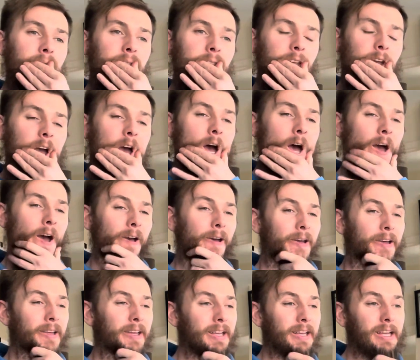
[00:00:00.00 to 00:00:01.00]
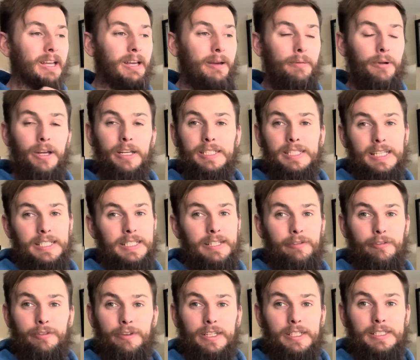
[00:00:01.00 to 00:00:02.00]
But I test
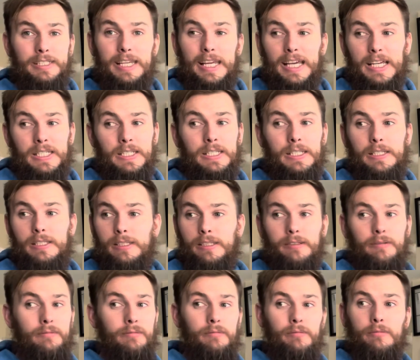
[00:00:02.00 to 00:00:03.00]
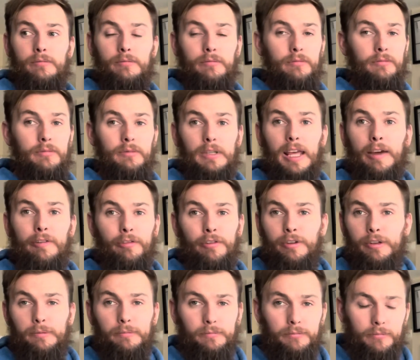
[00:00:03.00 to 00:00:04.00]
everything. DS's, everything.
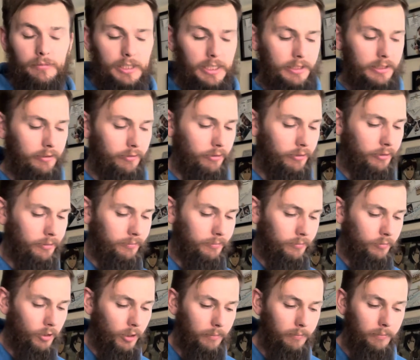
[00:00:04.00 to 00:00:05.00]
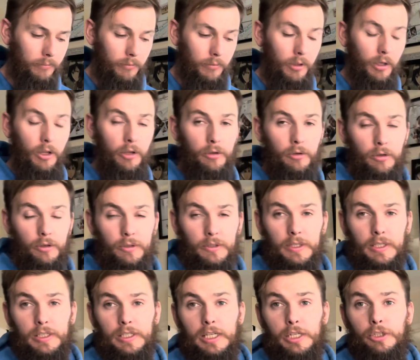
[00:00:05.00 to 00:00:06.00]
Test everything. Right, losing a
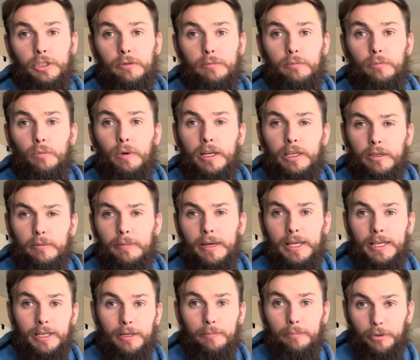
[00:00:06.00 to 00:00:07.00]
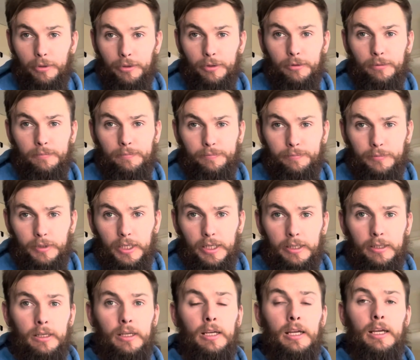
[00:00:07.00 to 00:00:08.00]
tangent. When you're making a bundle, yeah,
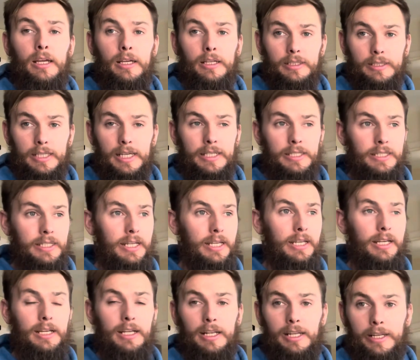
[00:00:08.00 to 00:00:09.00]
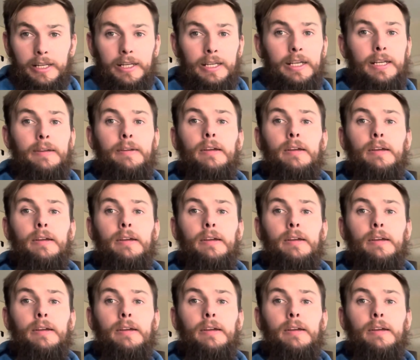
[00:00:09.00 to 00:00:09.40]
test it, clean it,